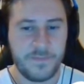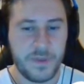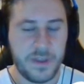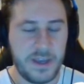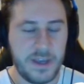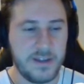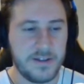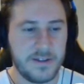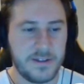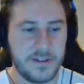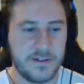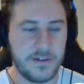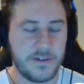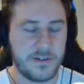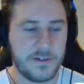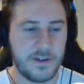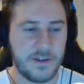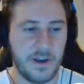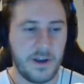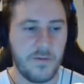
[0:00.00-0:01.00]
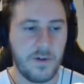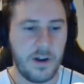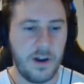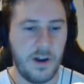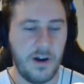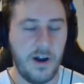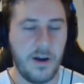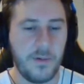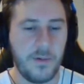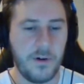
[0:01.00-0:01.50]
He's just so
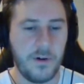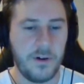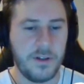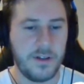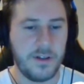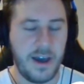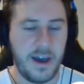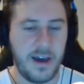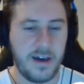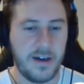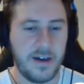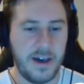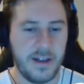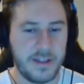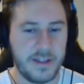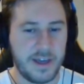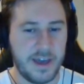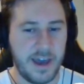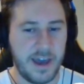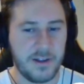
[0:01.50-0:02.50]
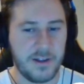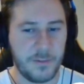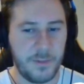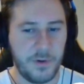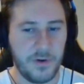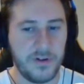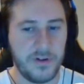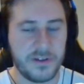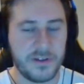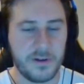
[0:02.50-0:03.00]
reliable at the catch
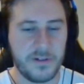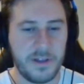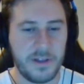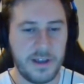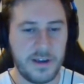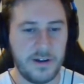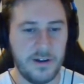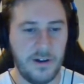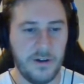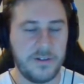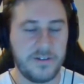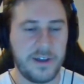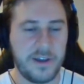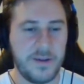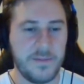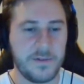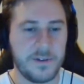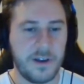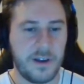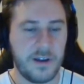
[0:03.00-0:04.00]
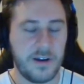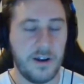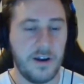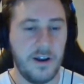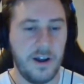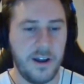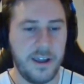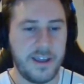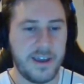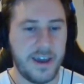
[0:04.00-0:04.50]
point. So I think a lot of teams are going to
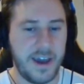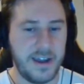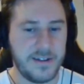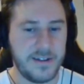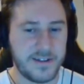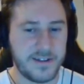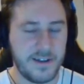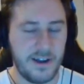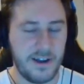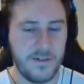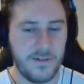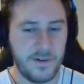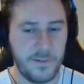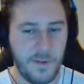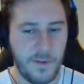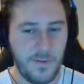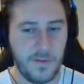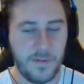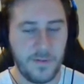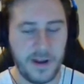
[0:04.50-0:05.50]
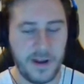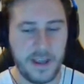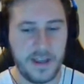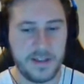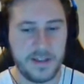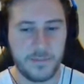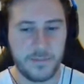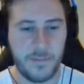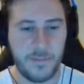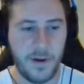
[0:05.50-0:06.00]
like Cade Stover and
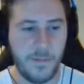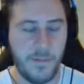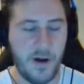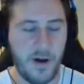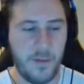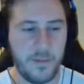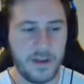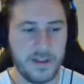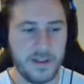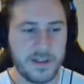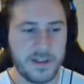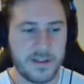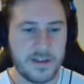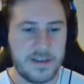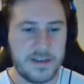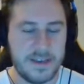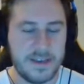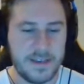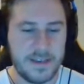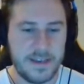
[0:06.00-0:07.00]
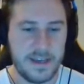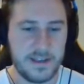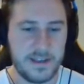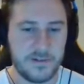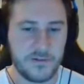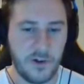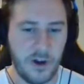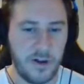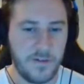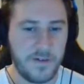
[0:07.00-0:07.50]
probably bump up his
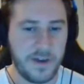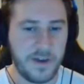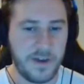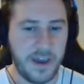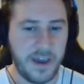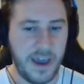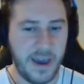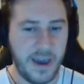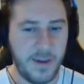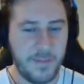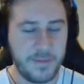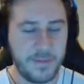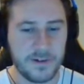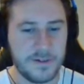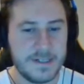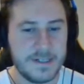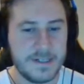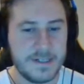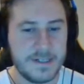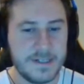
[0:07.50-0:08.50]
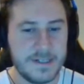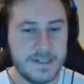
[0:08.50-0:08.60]
draft capital.